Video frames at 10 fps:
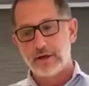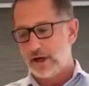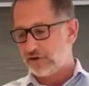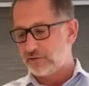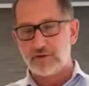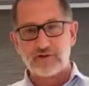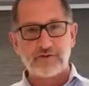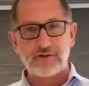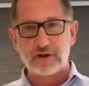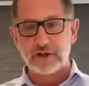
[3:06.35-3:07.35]

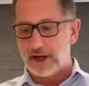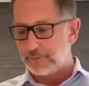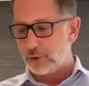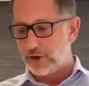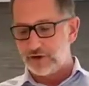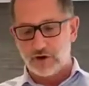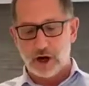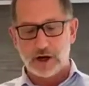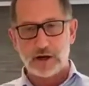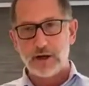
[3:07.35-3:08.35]
Specifically, I'm going to talk